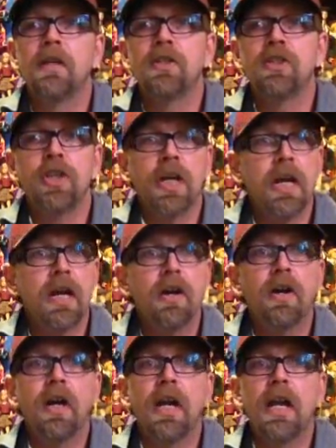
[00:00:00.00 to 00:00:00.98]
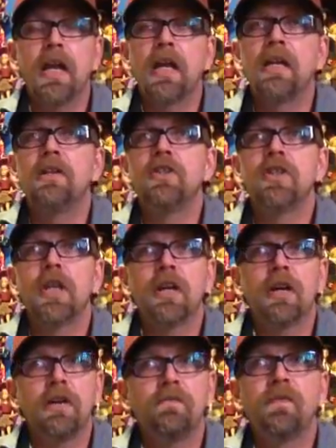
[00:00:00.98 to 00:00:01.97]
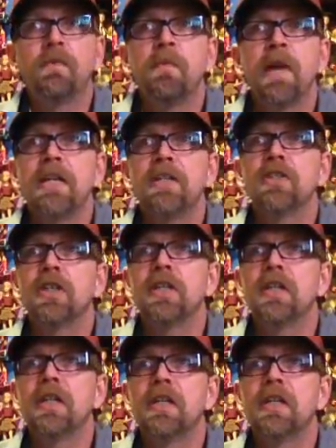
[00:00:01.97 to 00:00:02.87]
share information